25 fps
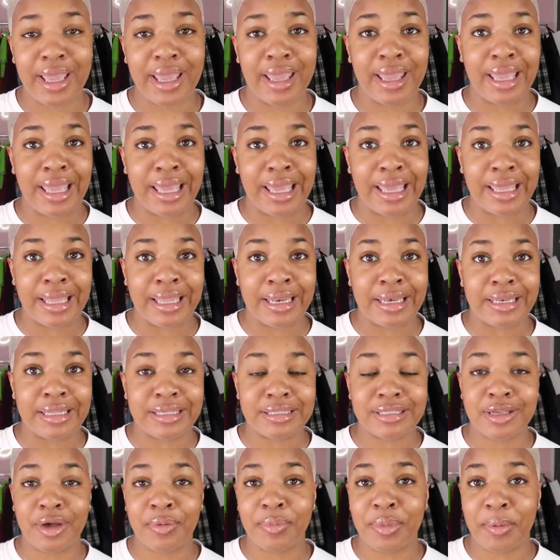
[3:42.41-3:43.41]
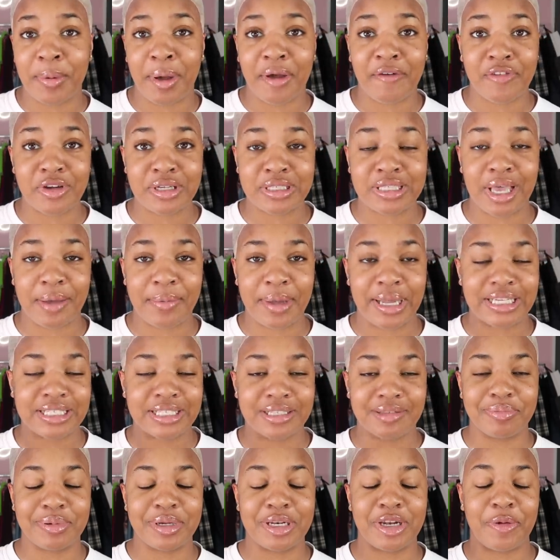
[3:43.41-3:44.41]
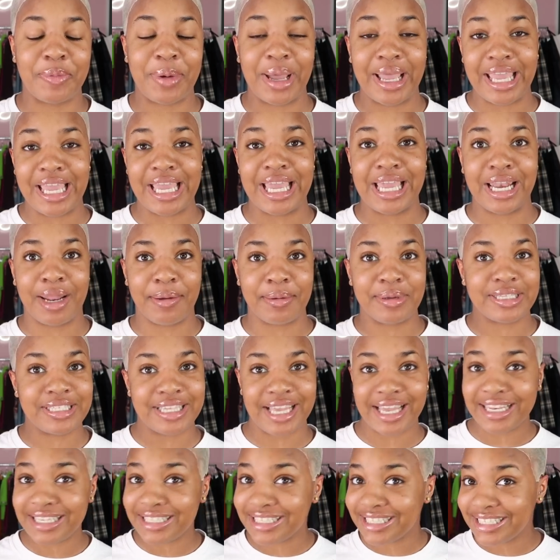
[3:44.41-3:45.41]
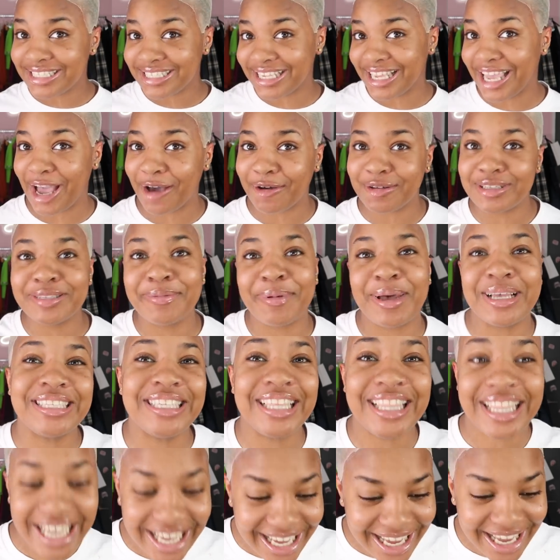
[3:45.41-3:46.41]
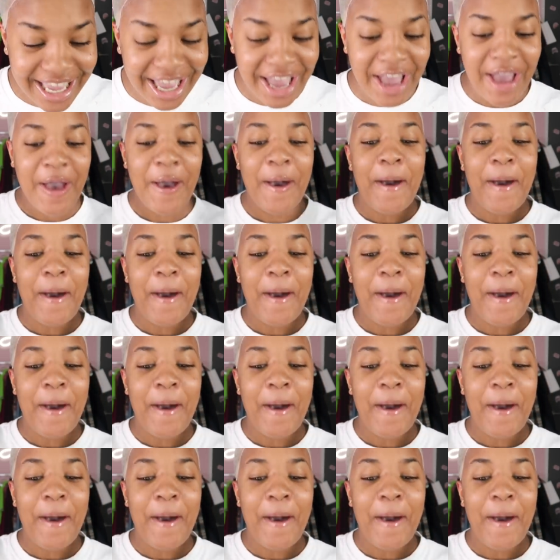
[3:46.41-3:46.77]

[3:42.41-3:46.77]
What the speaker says: and this is gonna be my first time actually putting on my head, and I'm excited to see how it's about to look.